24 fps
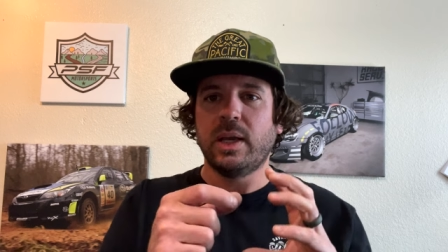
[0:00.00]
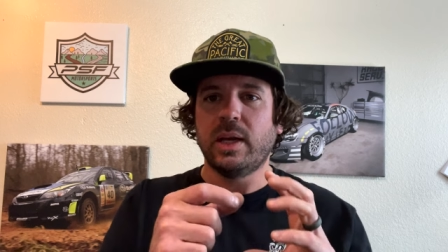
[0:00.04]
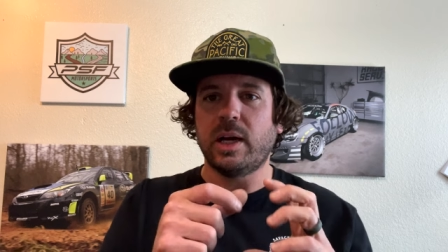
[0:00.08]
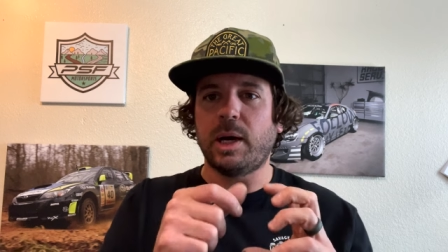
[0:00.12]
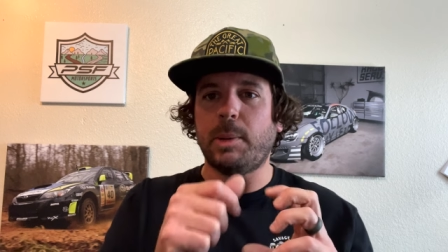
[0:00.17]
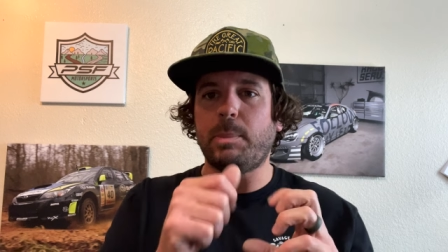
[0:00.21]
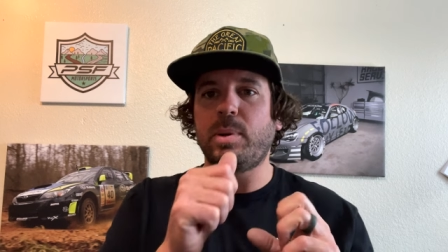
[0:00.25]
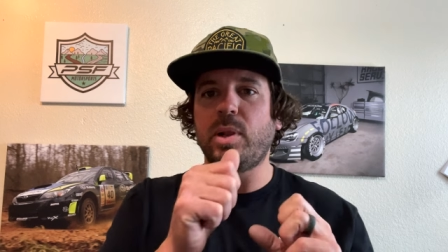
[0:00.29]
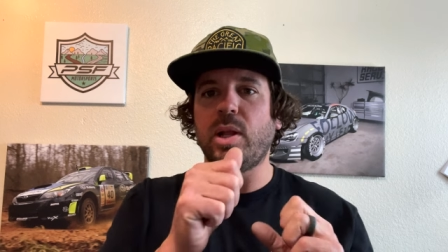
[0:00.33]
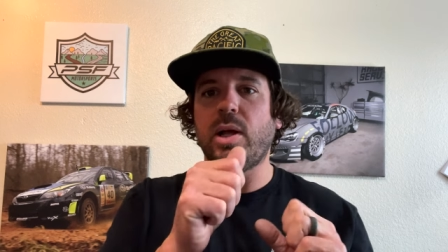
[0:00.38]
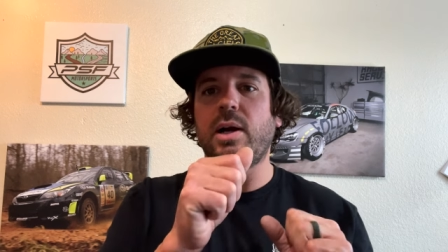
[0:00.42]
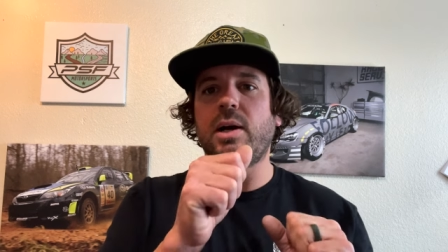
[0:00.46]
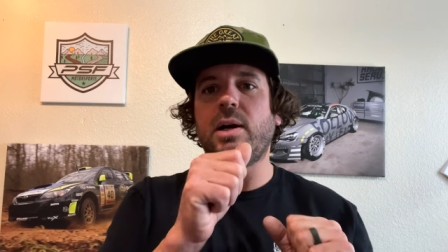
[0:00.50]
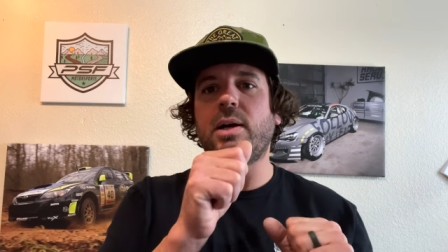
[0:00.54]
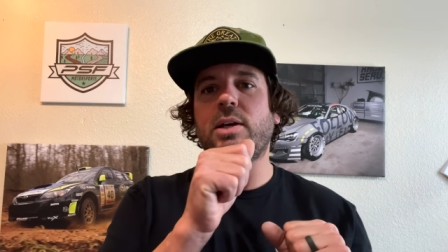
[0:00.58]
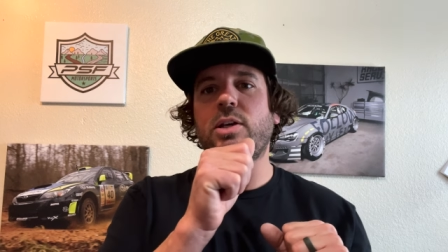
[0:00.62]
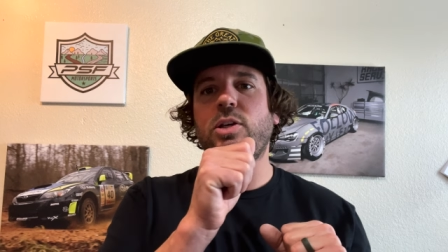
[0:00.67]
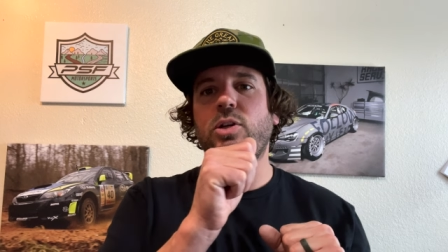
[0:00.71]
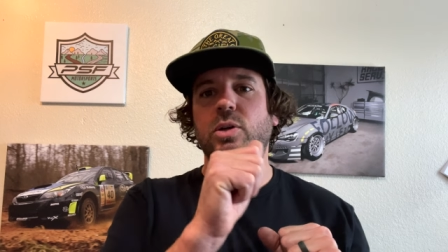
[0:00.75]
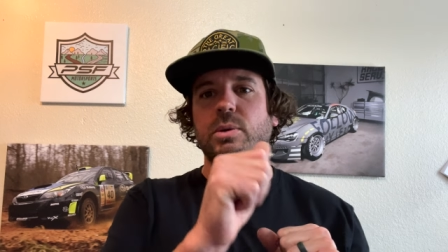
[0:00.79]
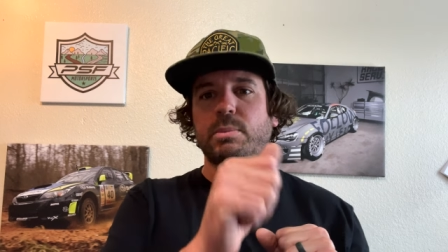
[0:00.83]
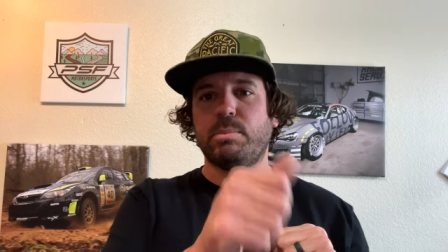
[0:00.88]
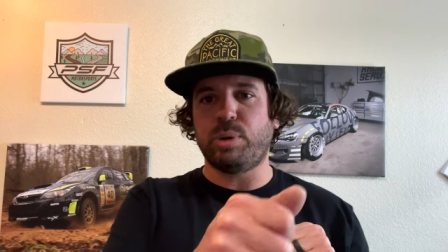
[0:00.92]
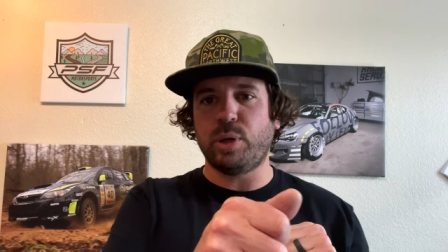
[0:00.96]
a plug,
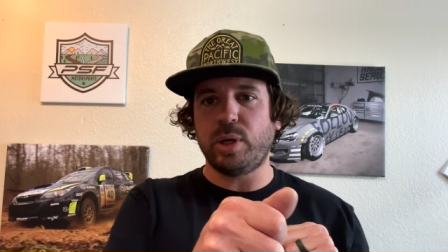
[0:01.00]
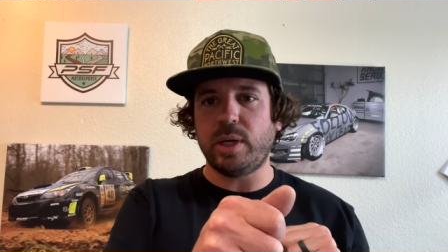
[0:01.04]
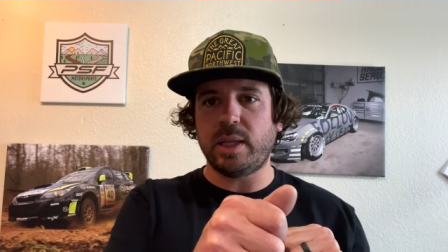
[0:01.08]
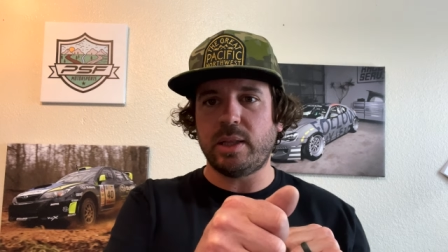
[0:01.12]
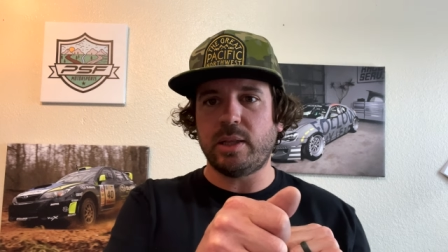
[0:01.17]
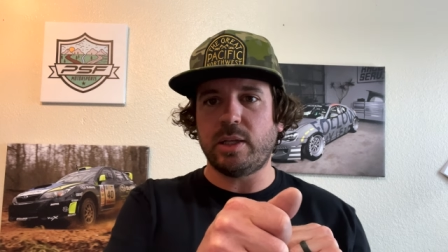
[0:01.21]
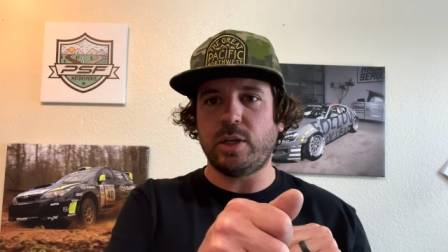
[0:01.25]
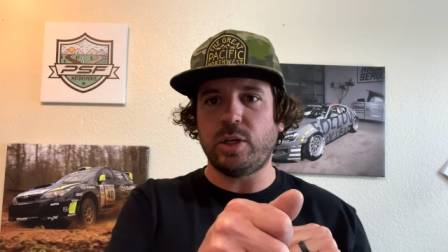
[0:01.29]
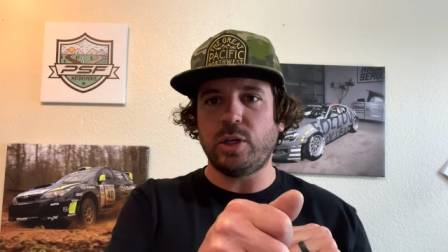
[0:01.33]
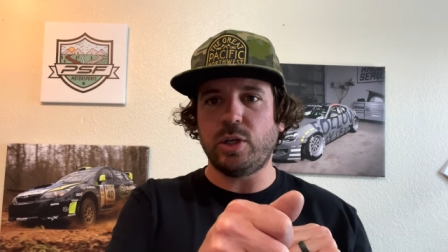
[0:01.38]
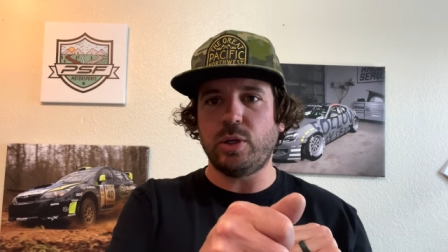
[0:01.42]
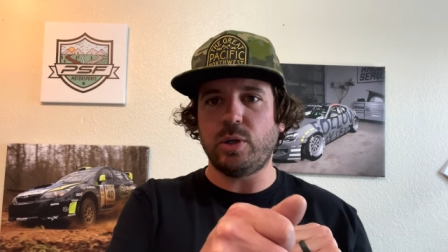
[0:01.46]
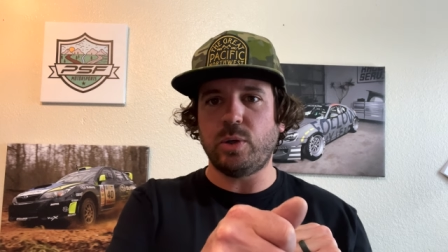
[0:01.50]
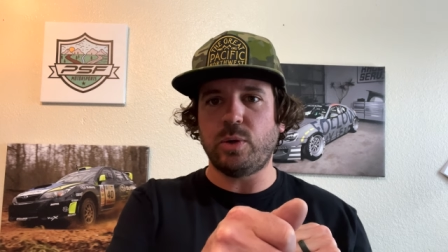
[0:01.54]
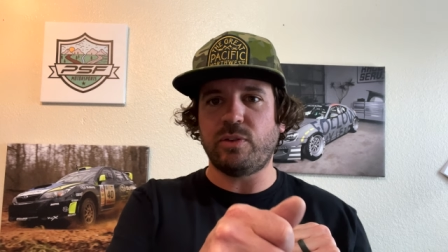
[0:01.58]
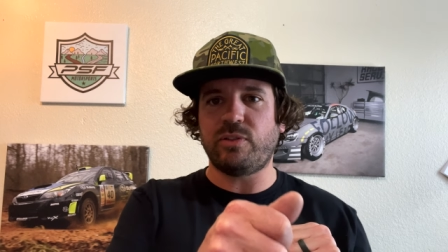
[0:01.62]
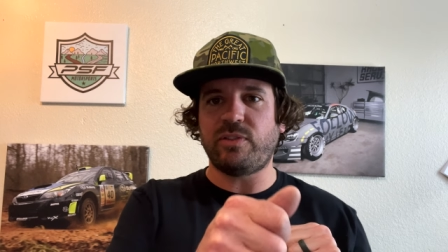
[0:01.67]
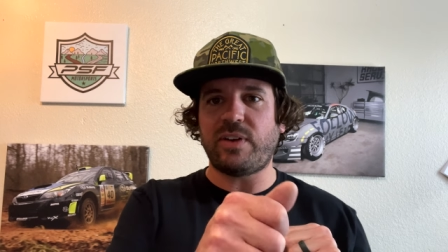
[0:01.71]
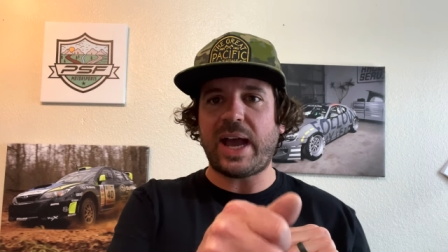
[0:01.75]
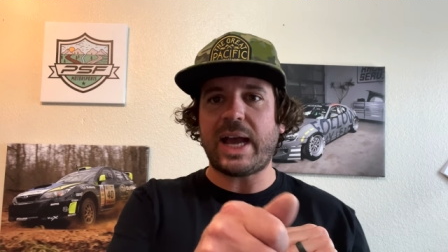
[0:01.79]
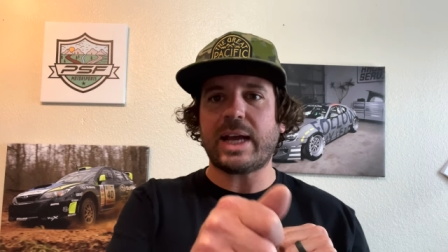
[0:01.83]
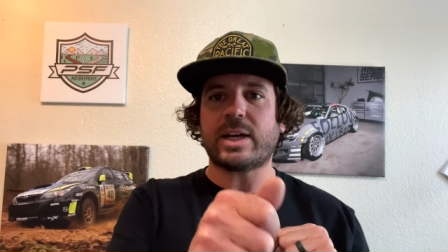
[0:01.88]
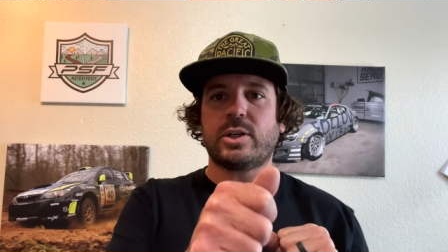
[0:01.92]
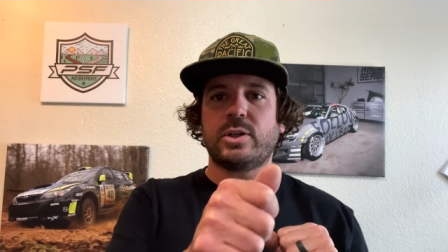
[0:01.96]
you can put in the new
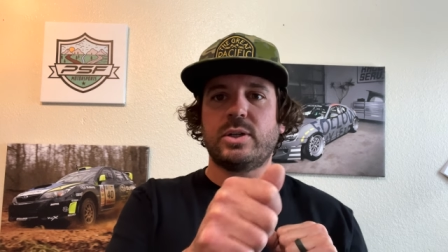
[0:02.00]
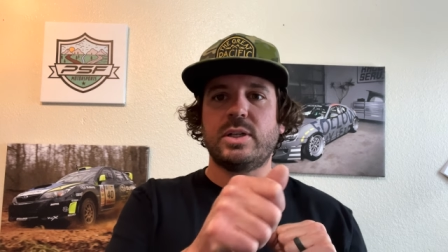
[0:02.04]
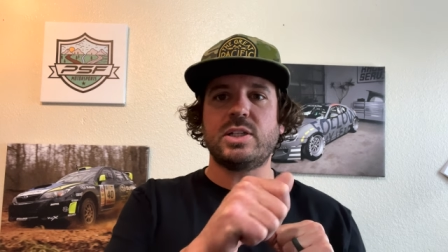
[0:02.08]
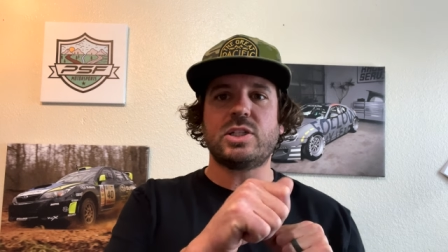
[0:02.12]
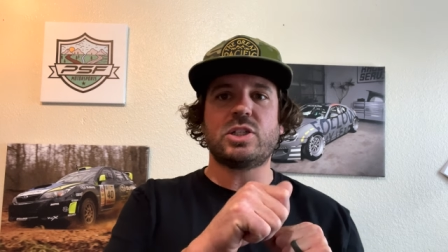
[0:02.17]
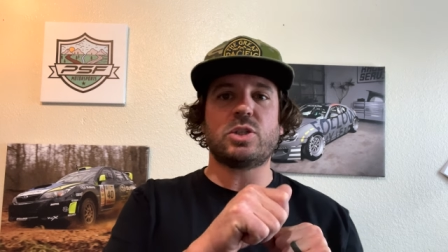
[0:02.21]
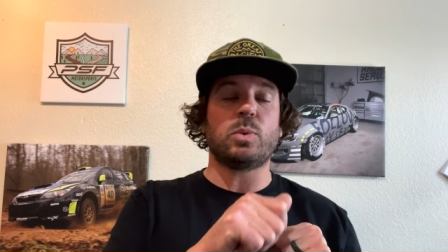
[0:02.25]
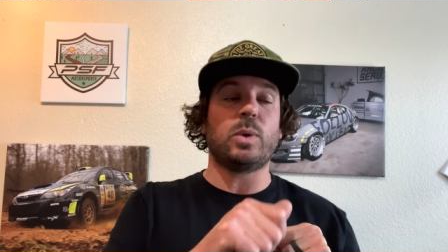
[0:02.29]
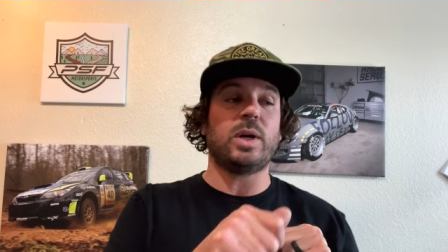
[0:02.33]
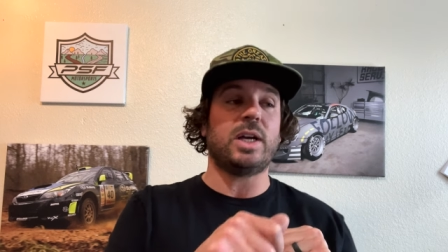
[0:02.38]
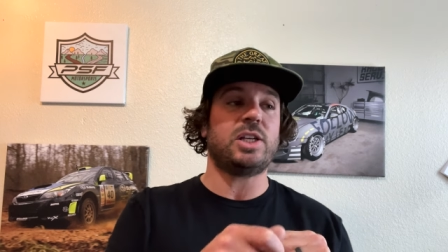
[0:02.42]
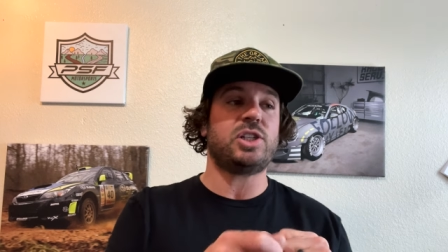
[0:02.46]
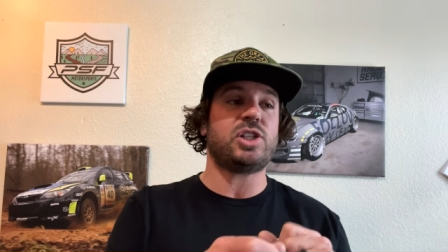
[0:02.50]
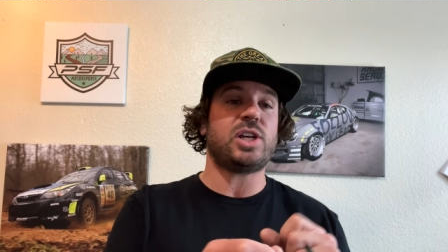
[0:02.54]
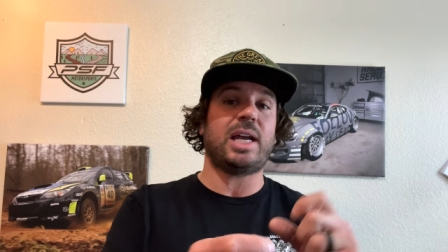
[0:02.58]
factory switch,